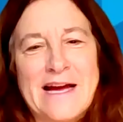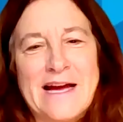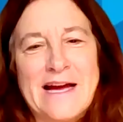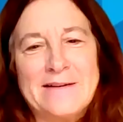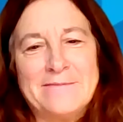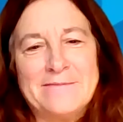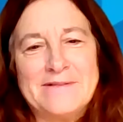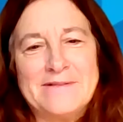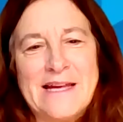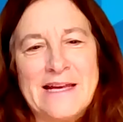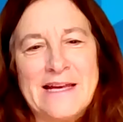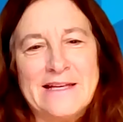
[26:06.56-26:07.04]

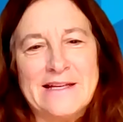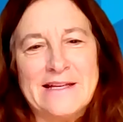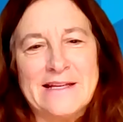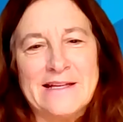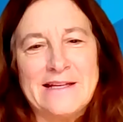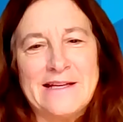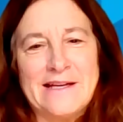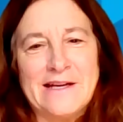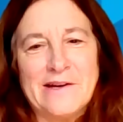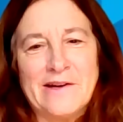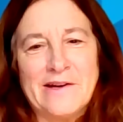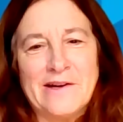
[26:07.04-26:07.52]
time
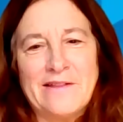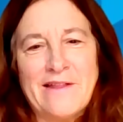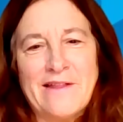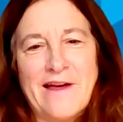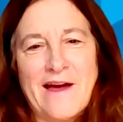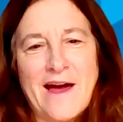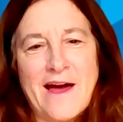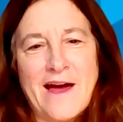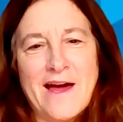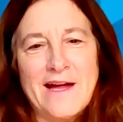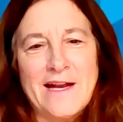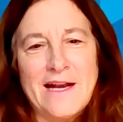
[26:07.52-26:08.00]
taking care of
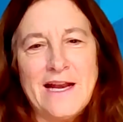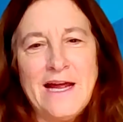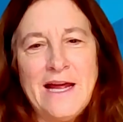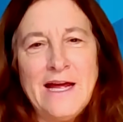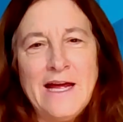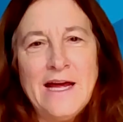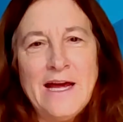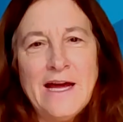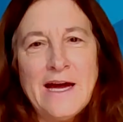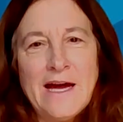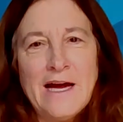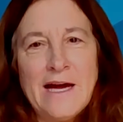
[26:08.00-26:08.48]

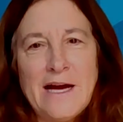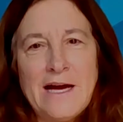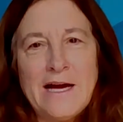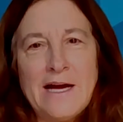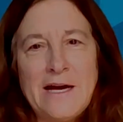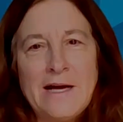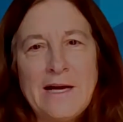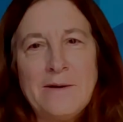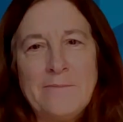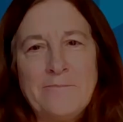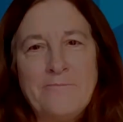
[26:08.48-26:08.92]
that.